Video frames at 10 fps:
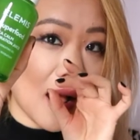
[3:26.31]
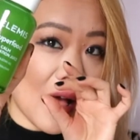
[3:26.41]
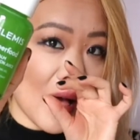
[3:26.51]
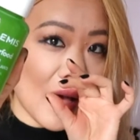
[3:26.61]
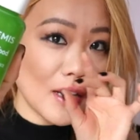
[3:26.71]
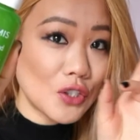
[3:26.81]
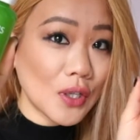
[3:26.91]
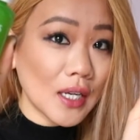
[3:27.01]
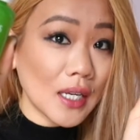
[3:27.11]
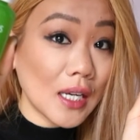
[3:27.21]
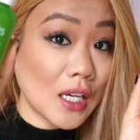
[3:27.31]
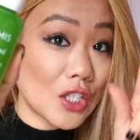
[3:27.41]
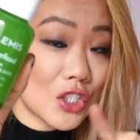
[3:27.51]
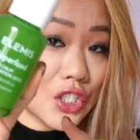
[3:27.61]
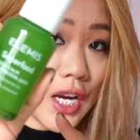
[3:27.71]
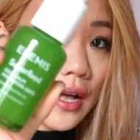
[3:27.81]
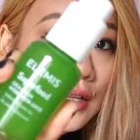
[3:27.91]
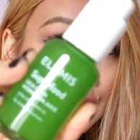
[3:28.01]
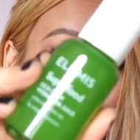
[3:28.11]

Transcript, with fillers: hydrating gel.